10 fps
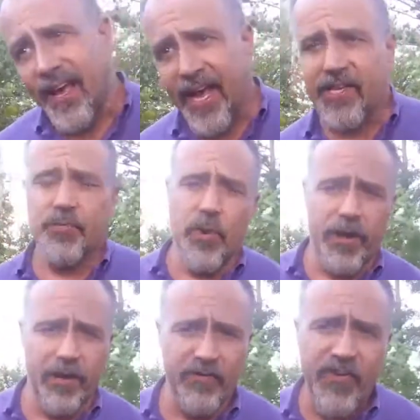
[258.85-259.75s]
That's
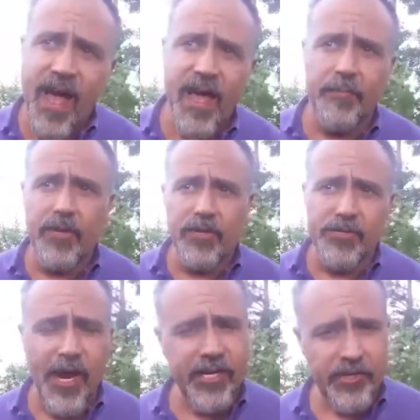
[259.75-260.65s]
well and fine, but
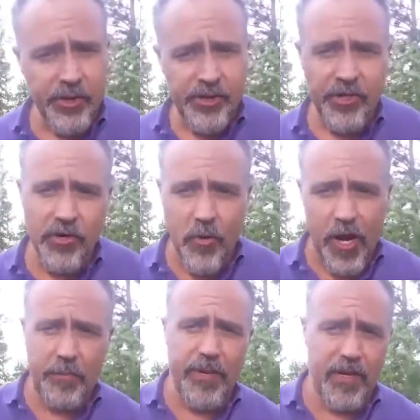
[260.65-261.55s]
there's actually still
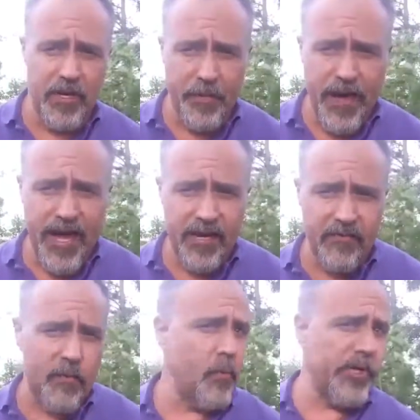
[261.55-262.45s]
quite a bit of debate
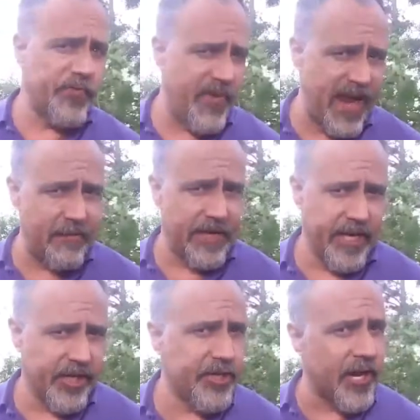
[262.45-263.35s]
over which
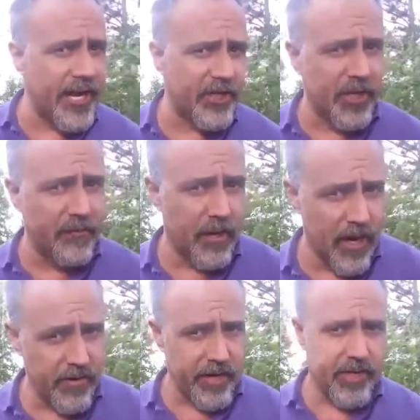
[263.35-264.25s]
family it should actually
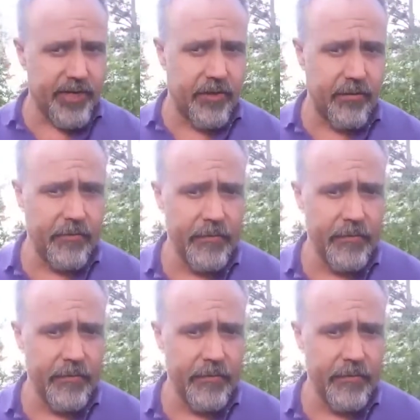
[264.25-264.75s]
belong into.